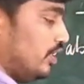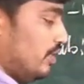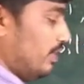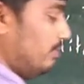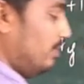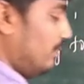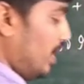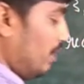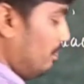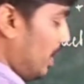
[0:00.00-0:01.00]
When we
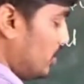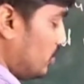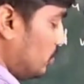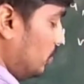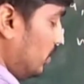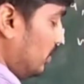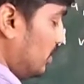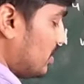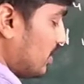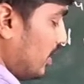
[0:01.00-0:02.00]
multiply 2 in
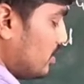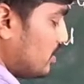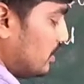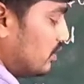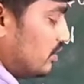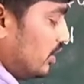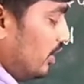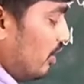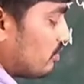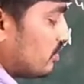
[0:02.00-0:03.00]
this case, 3
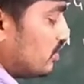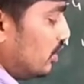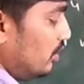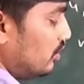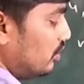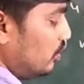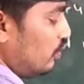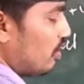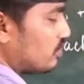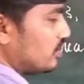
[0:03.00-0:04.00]
oxygen,
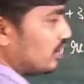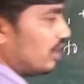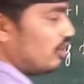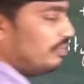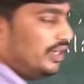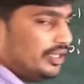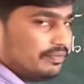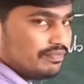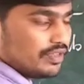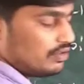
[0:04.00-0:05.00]
2 oxygen. How many?
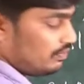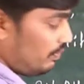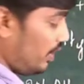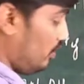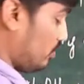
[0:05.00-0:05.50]
5